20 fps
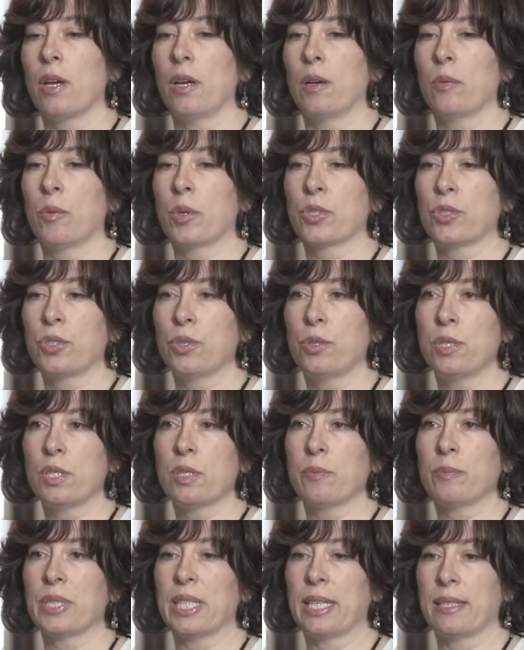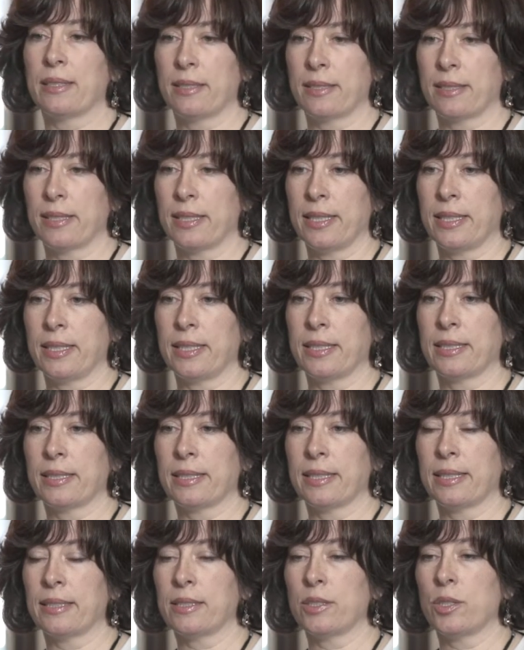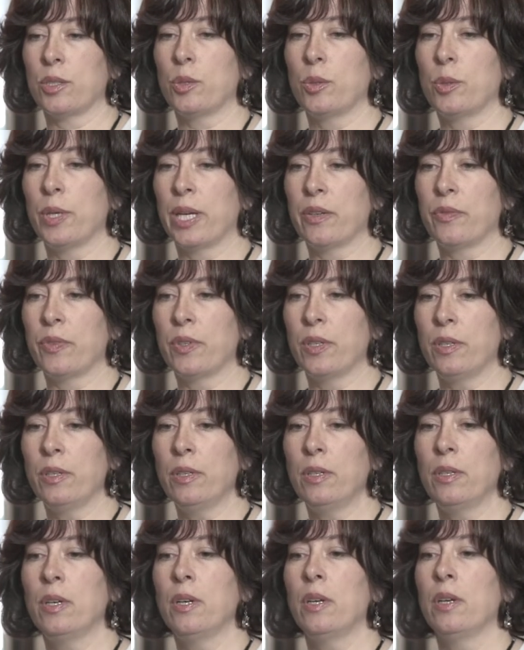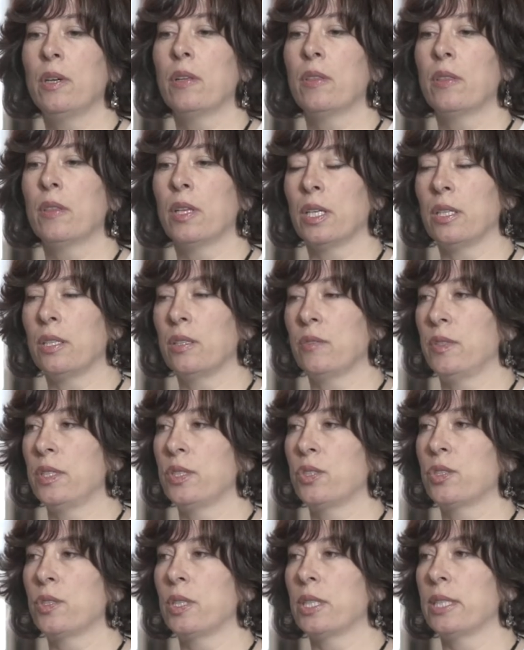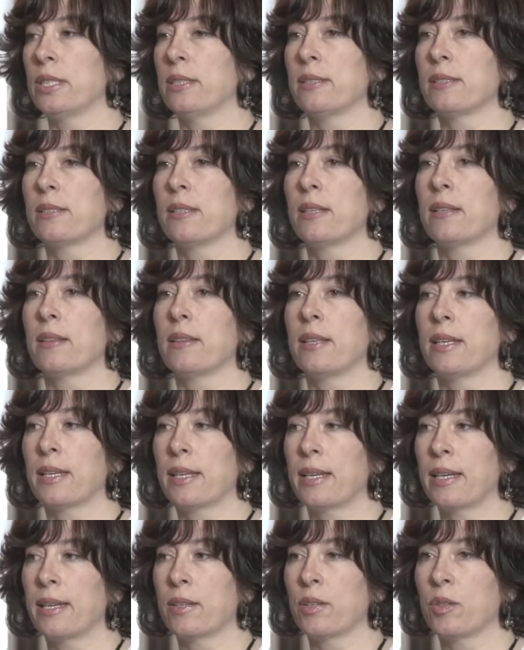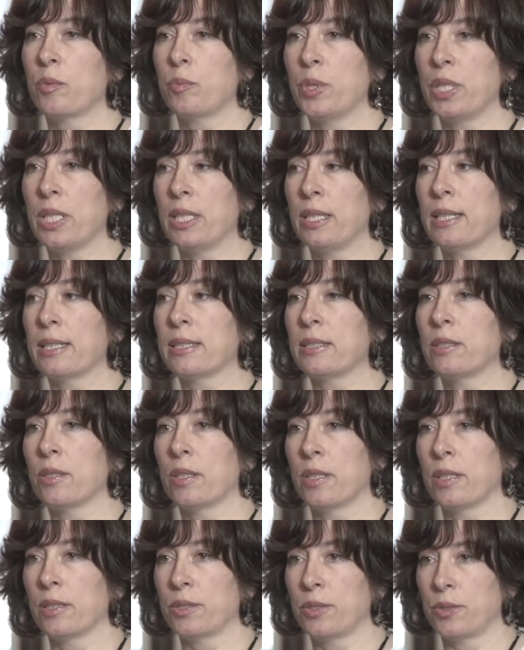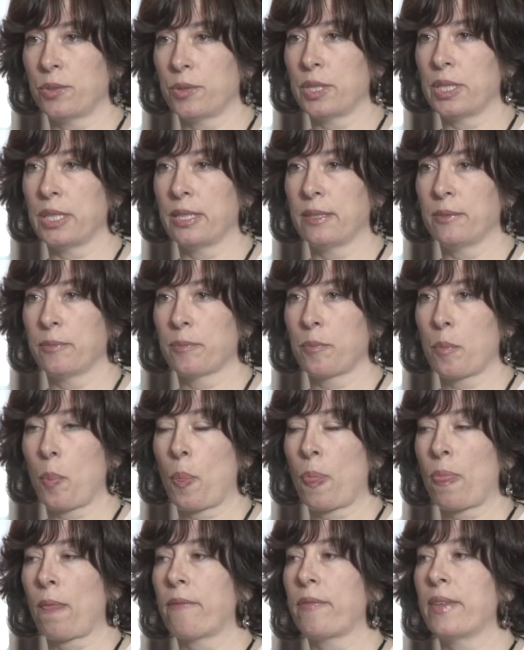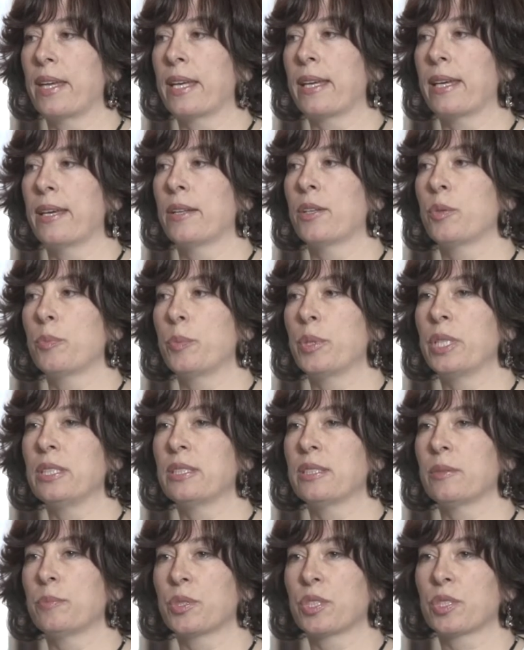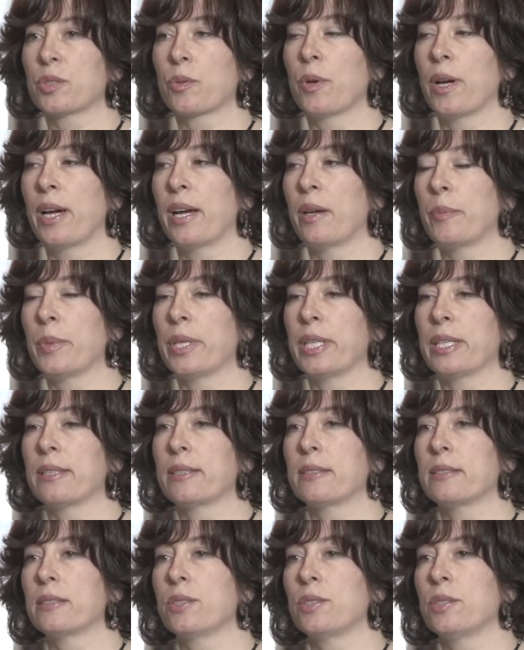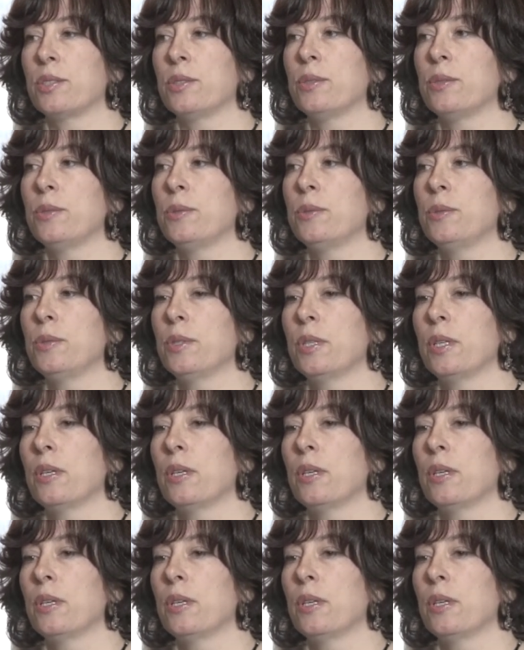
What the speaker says: What Judaism does say is that whoever the individual is, there cannot be idolatry. There cannot be subscribing to